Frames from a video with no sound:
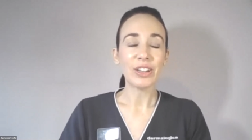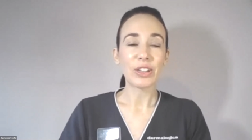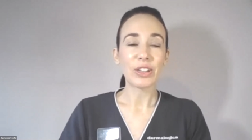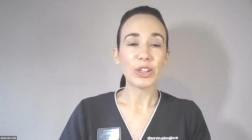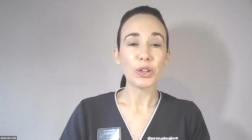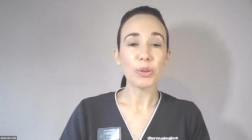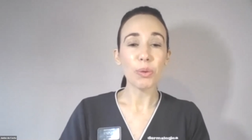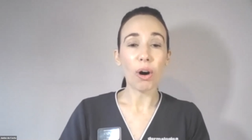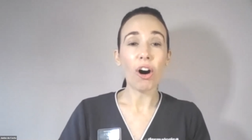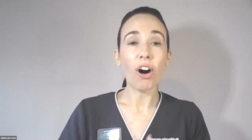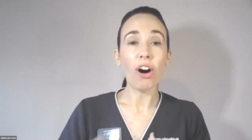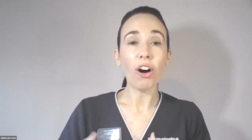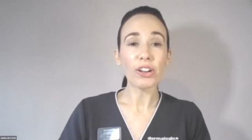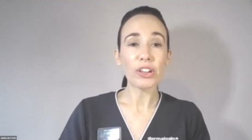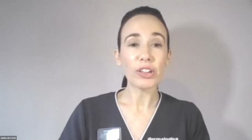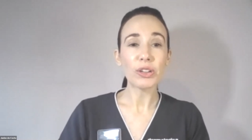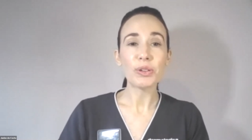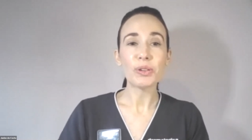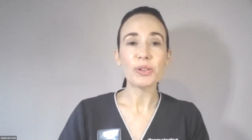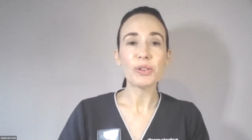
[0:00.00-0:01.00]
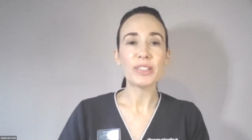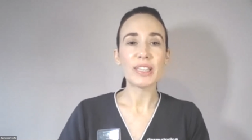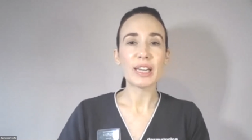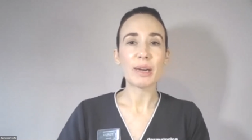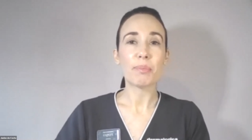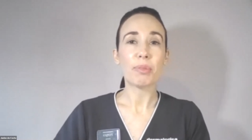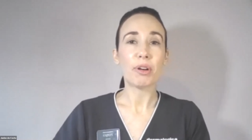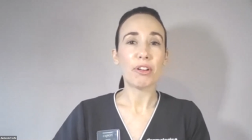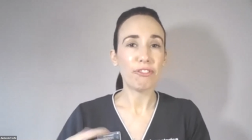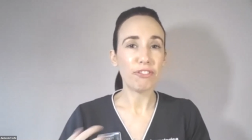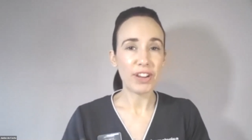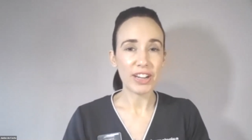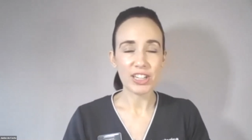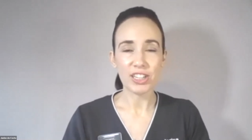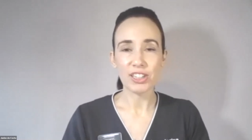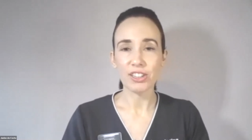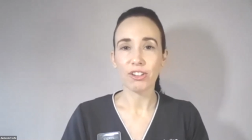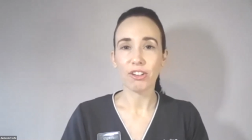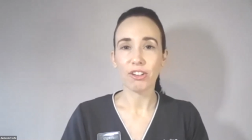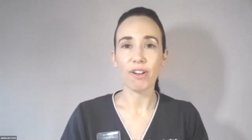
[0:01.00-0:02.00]
you are using
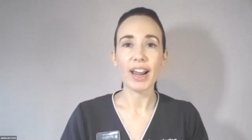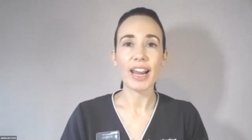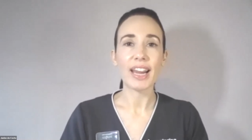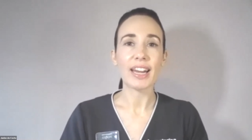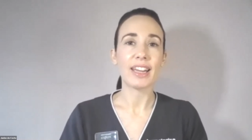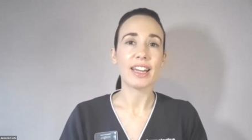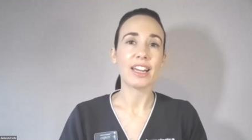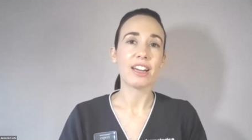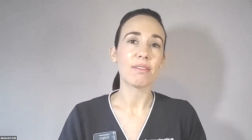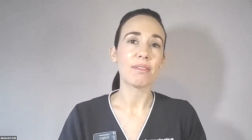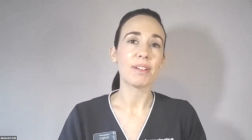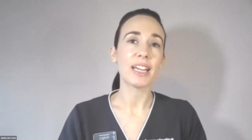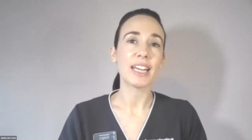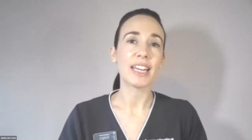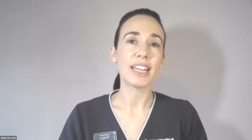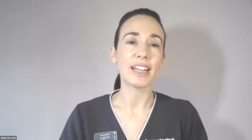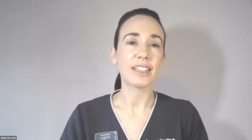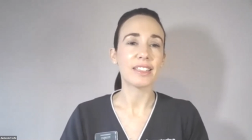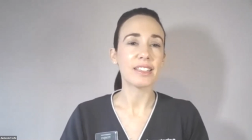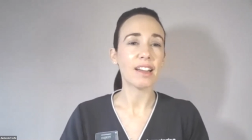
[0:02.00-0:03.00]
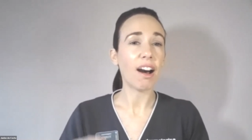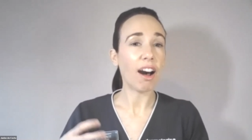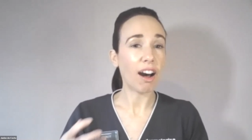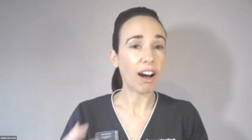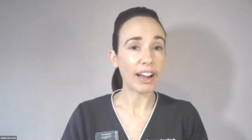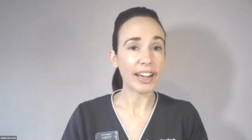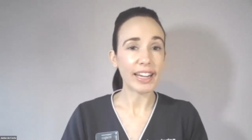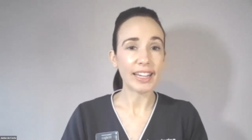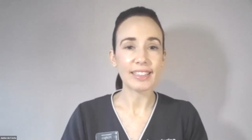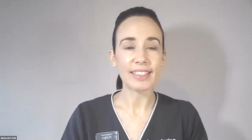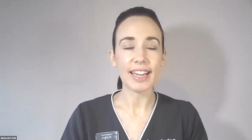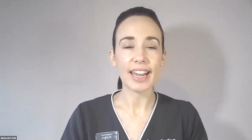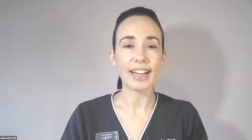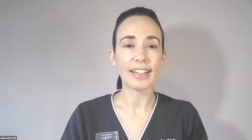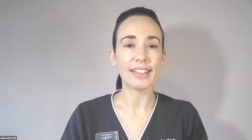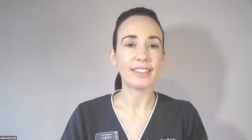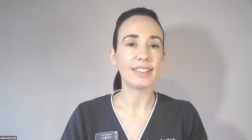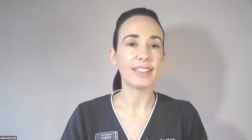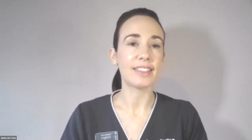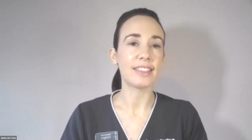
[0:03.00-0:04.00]
professional grade ingredients, high
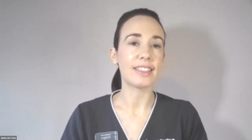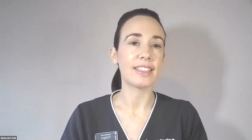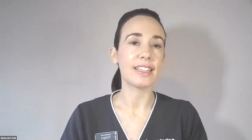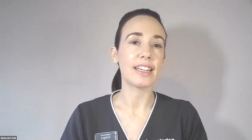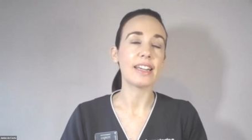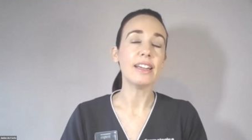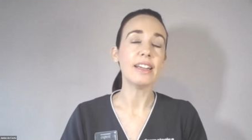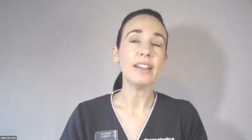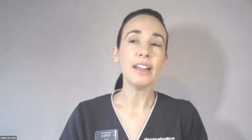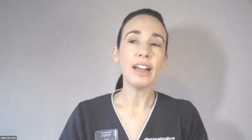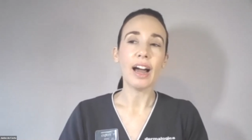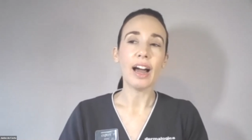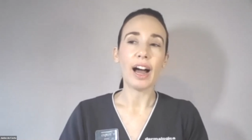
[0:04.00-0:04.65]
intensity,